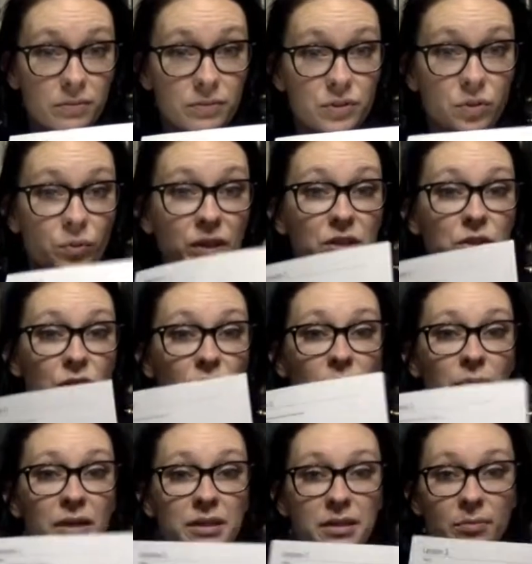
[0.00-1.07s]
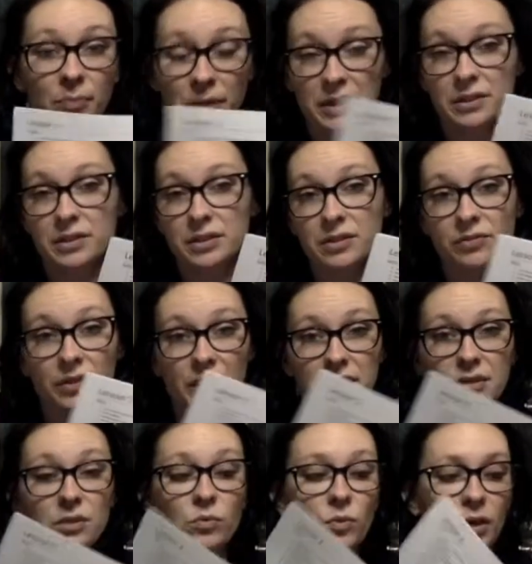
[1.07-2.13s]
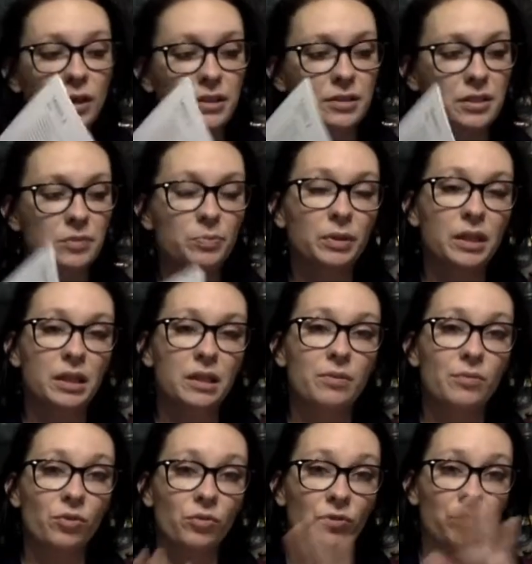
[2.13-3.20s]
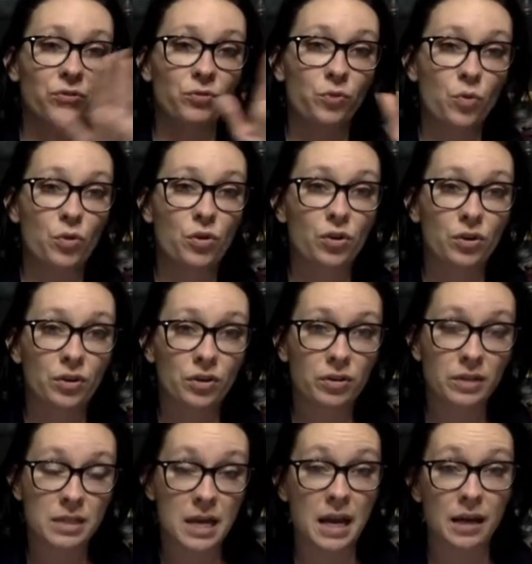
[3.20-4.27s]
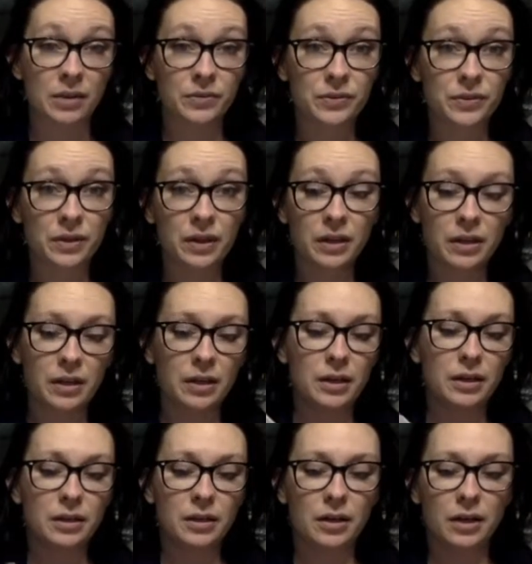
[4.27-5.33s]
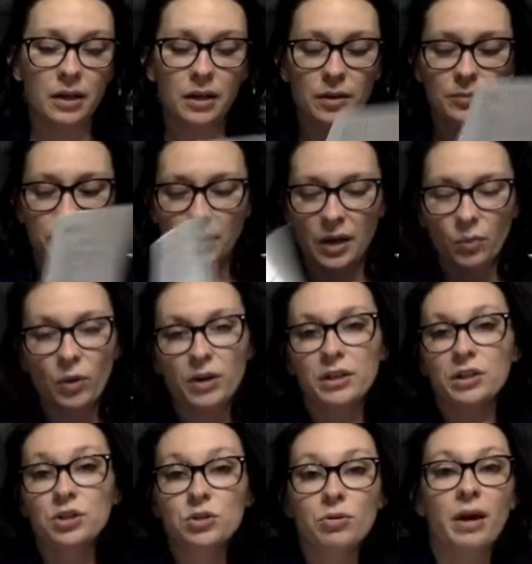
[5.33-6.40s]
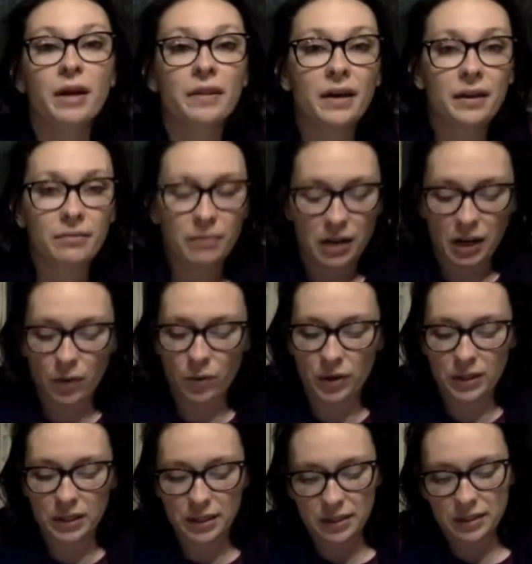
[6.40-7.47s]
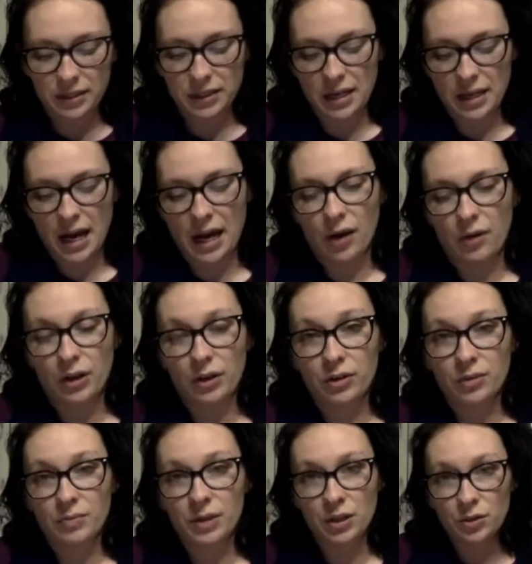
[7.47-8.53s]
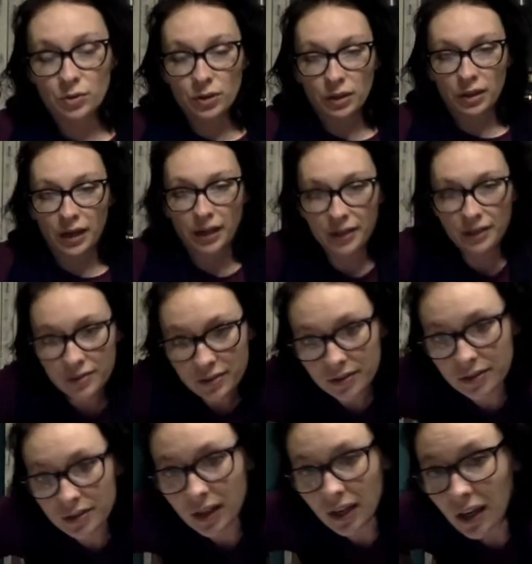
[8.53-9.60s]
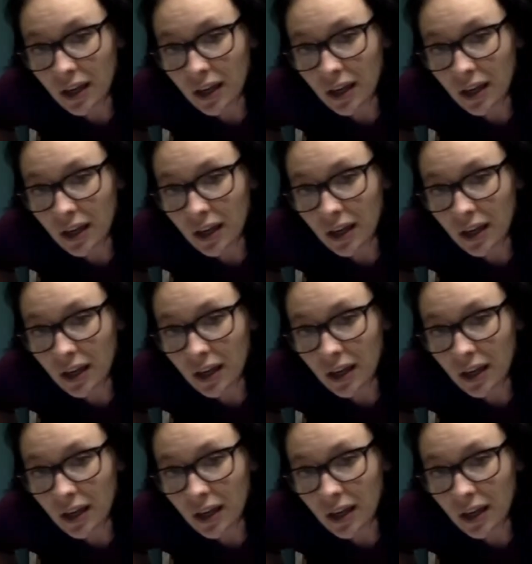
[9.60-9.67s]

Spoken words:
So we took bits and pieces of lesson 1 and split them over 4 days. I wanted to try that, and I wanted to see how it could be utilized